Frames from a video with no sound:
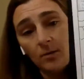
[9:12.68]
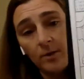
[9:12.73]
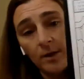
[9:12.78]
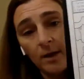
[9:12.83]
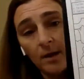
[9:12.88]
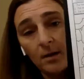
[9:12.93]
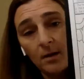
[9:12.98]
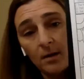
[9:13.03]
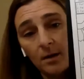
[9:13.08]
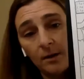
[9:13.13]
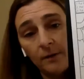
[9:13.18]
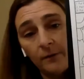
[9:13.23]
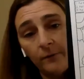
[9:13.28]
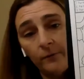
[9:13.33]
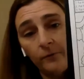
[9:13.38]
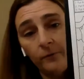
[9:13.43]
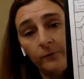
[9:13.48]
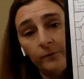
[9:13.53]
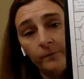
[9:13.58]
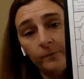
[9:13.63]
there we are,
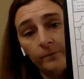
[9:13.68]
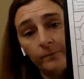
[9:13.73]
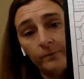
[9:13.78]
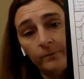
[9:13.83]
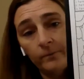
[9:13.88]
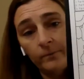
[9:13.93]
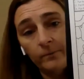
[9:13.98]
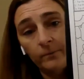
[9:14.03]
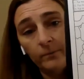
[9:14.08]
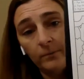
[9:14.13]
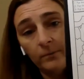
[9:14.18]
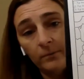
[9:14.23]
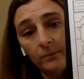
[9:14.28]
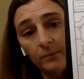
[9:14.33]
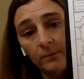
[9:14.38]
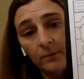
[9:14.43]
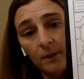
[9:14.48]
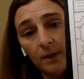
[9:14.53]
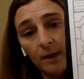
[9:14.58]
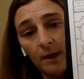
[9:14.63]

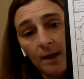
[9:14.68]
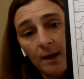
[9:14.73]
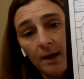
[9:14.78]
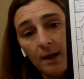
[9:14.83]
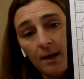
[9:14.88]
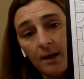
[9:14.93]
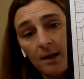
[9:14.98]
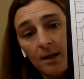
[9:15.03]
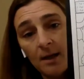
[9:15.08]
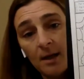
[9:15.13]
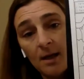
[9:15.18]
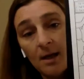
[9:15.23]
okay?